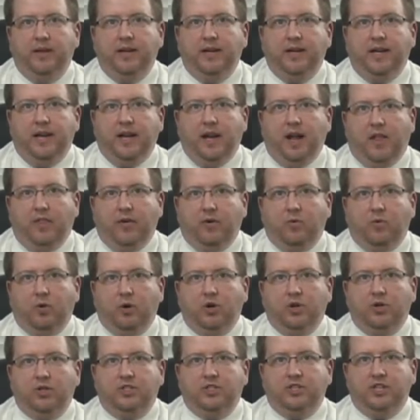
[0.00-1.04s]
In other
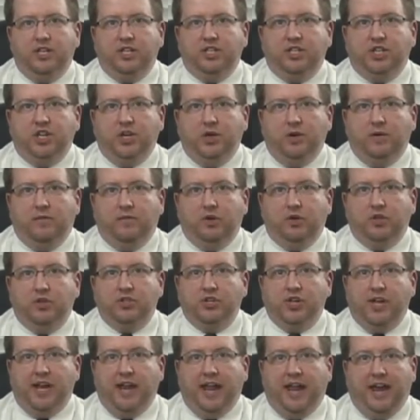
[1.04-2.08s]
words, this
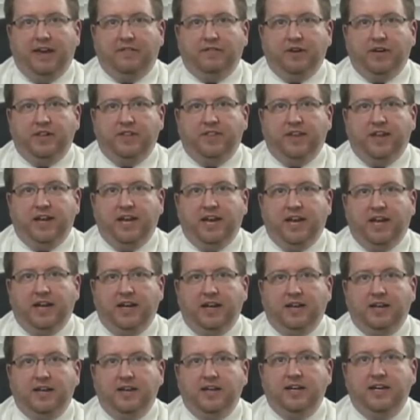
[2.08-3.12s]
universe, and everything in
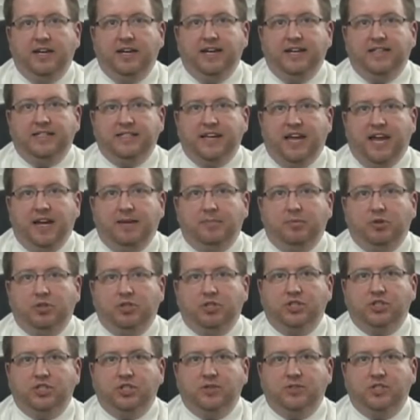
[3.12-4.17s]
it, is able
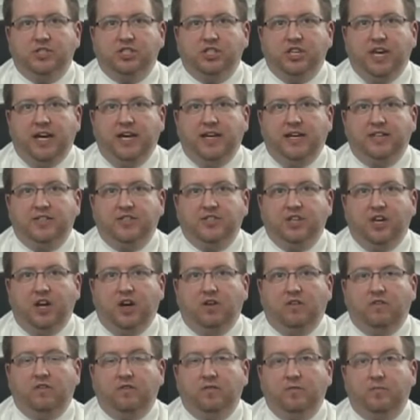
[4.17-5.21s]
to sustain
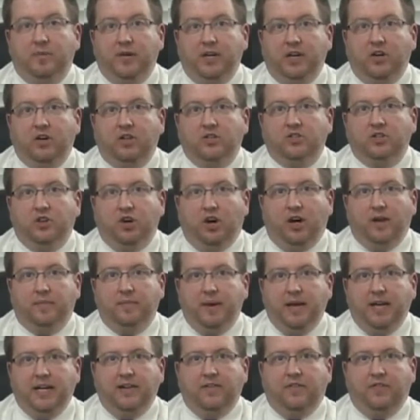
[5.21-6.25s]
itself because God
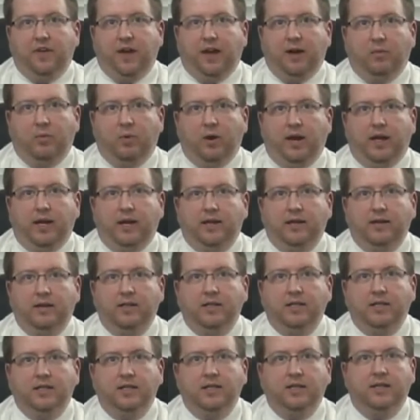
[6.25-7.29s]
made it that way.
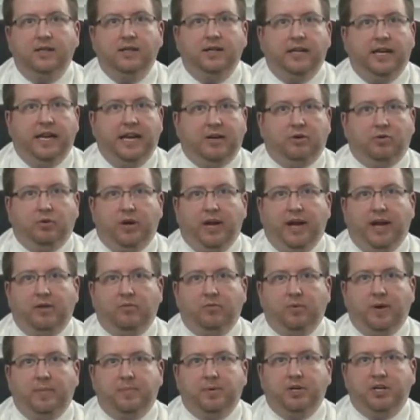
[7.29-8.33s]
He created
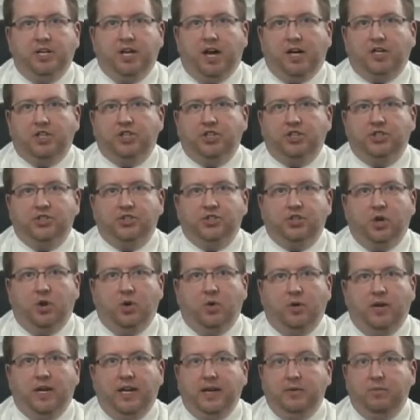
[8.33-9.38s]
reproduction
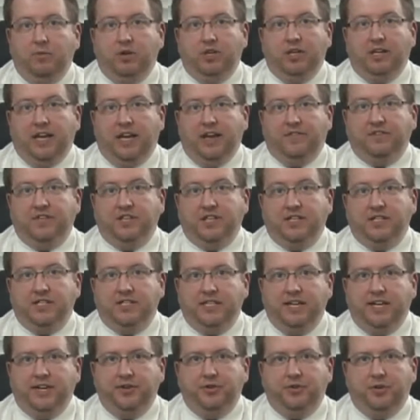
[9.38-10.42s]
so he wouldn't have to
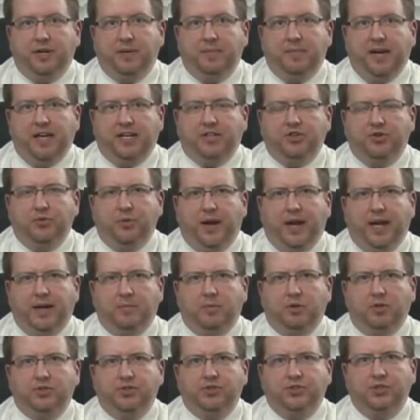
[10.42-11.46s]
continually make new
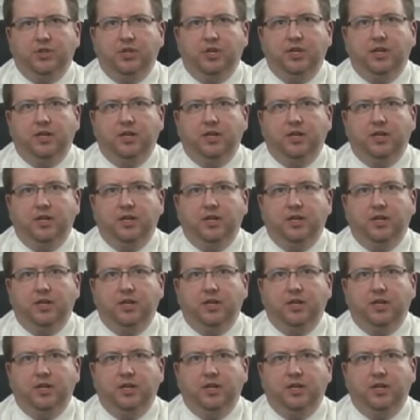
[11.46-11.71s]
animals.